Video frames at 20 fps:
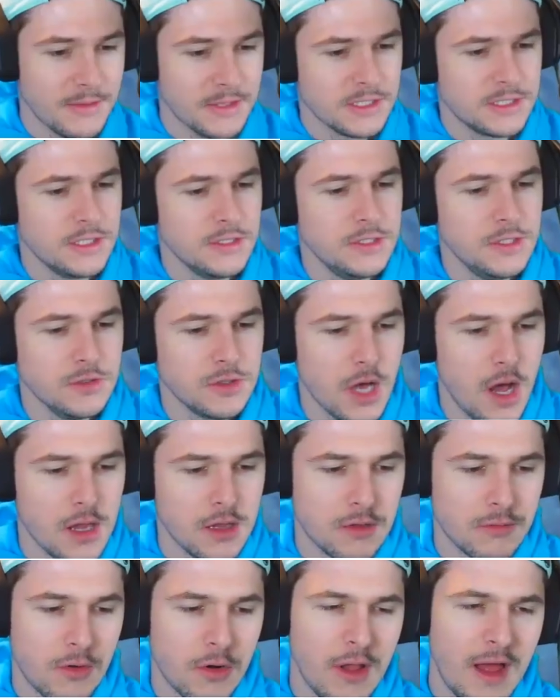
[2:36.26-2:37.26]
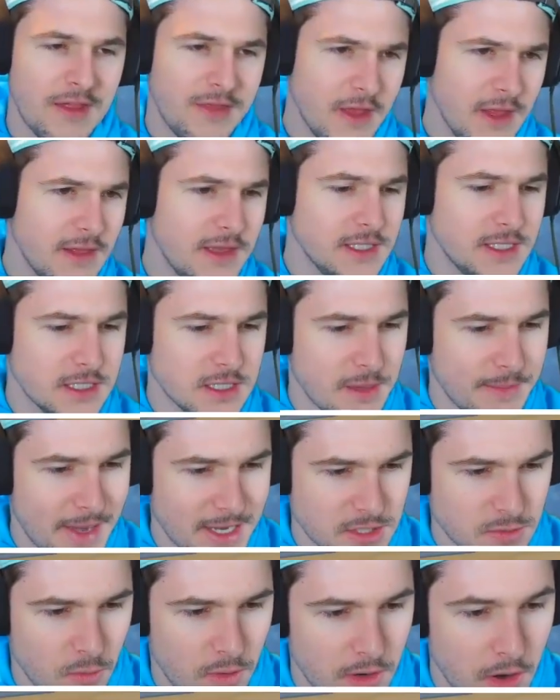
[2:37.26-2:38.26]
Let's just use Hollow Roll. I think this is the
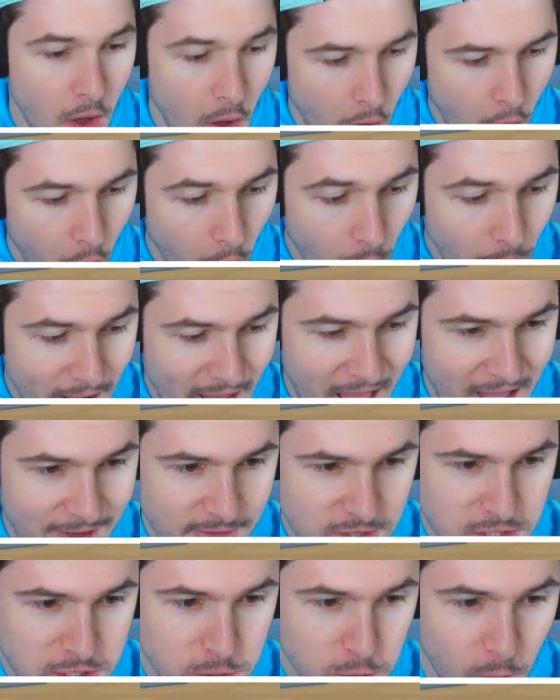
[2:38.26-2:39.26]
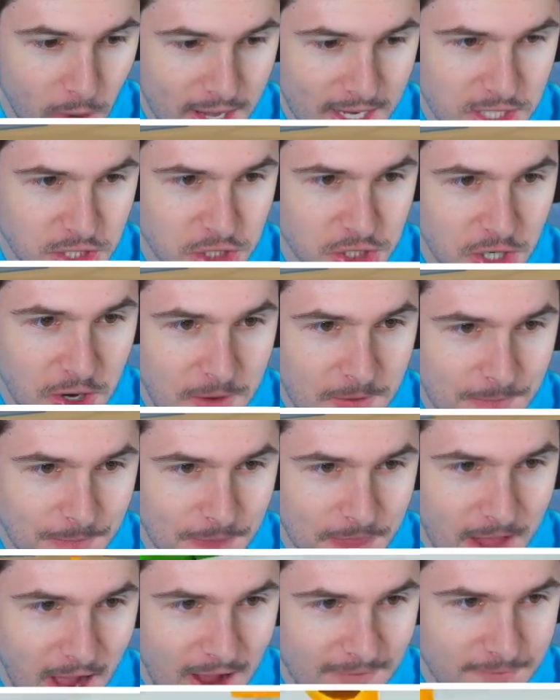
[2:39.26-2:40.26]
best one. Oh, I have a Switch.
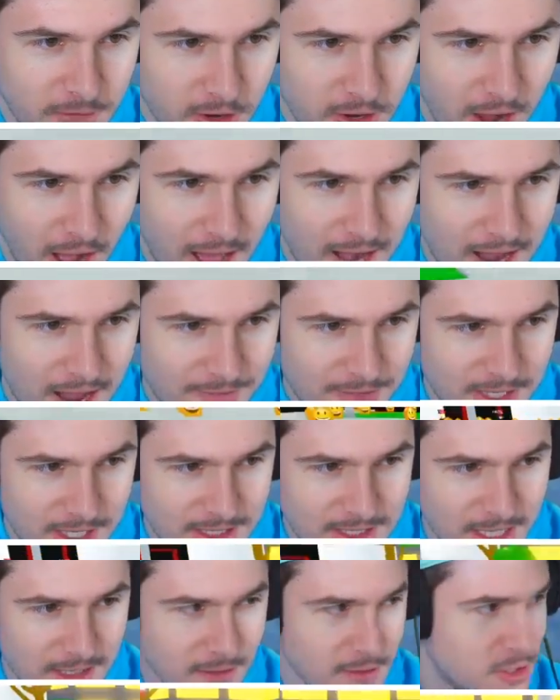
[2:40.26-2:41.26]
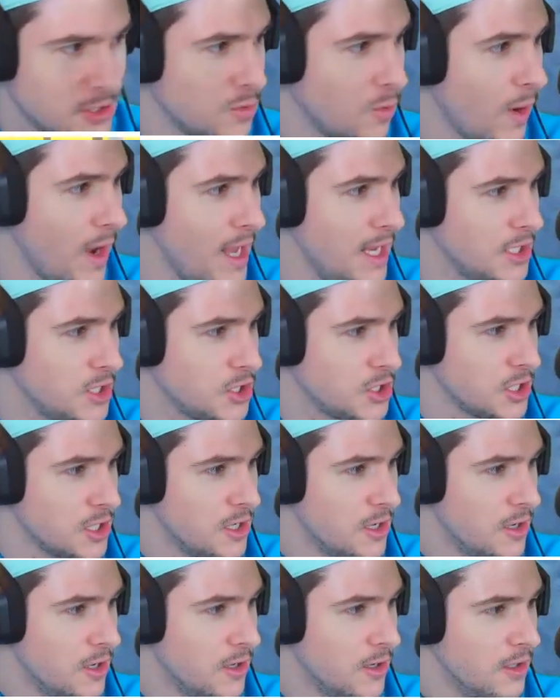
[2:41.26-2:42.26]
I forgot I have a Nintendo Switch.
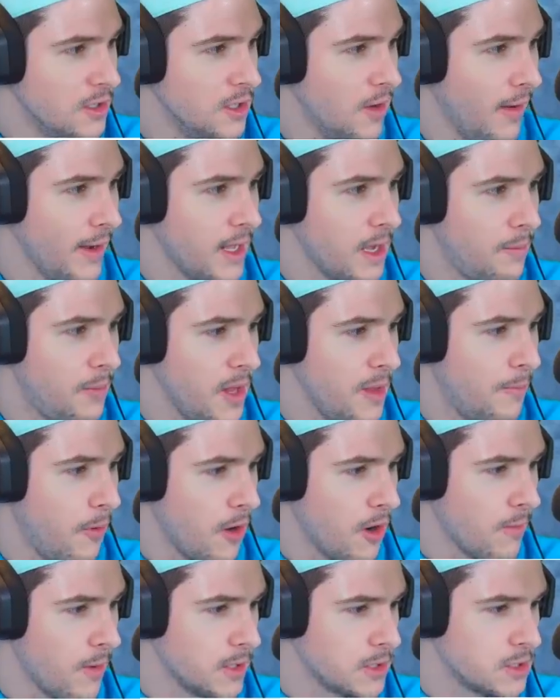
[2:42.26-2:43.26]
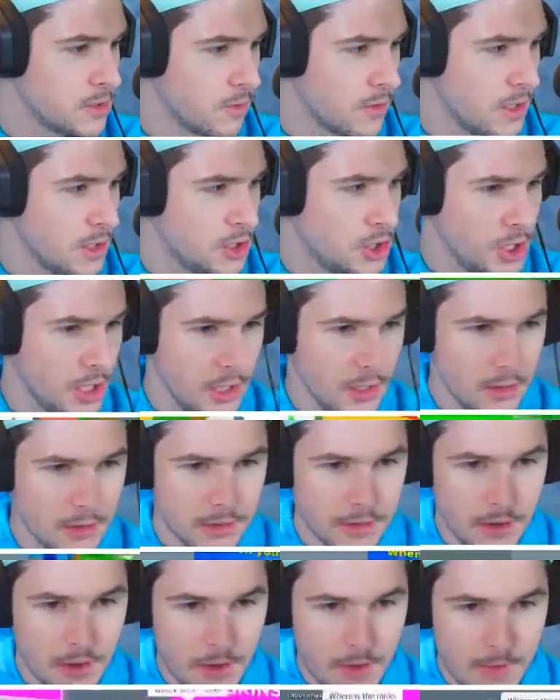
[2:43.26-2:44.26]
Yo, I can play Pokemon Sword and
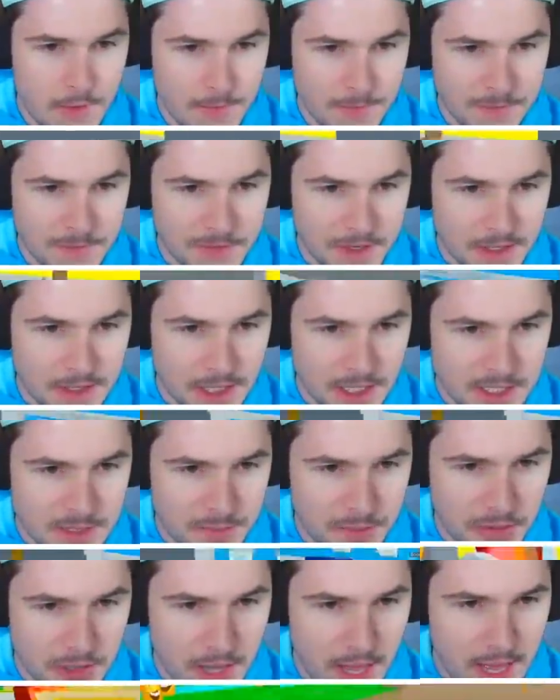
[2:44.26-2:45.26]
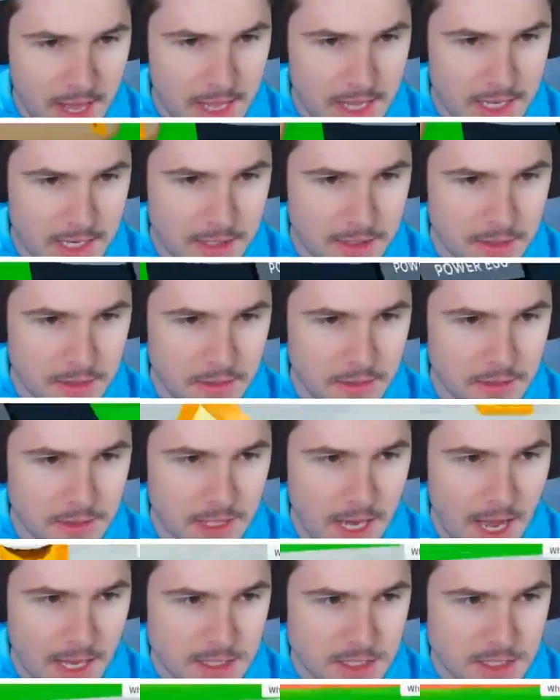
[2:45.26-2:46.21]
Shield. Let's play, dude. Not